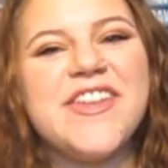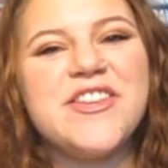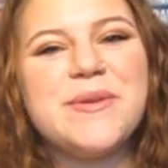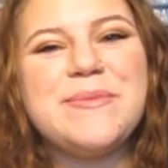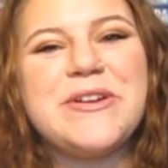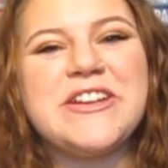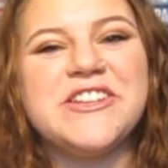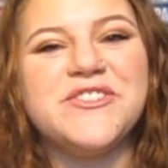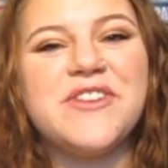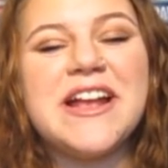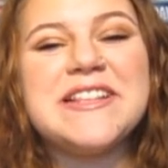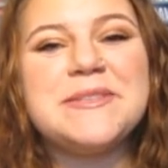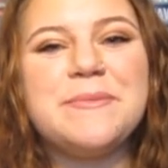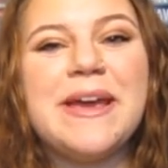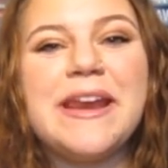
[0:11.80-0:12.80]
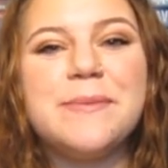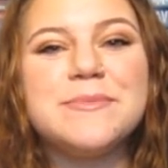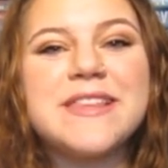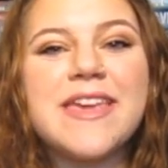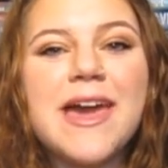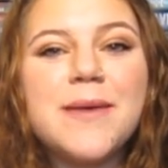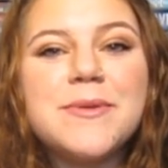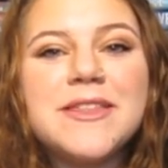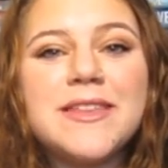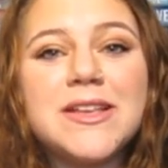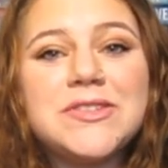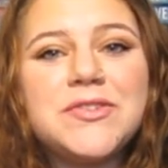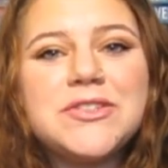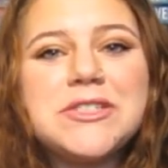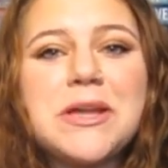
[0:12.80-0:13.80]
there bookish friends, my name's Gabby.
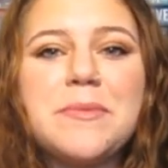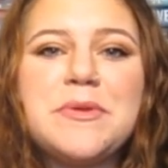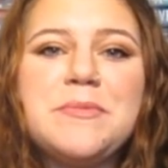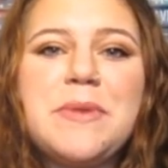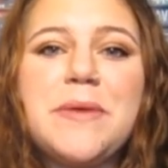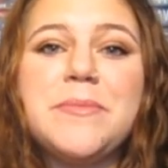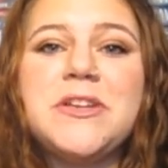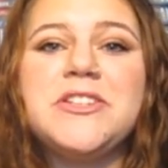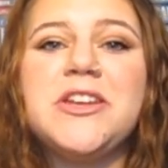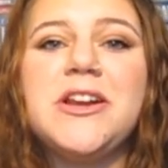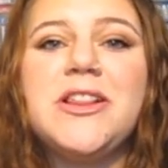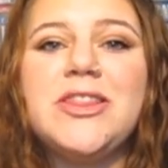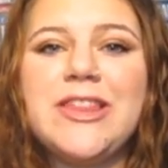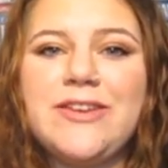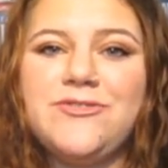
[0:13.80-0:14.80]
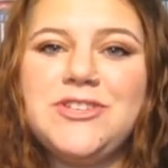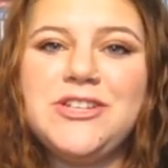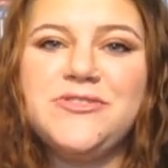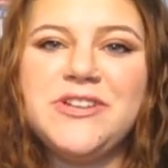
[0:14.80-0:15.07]
Thanks for stopping by my channel Lefty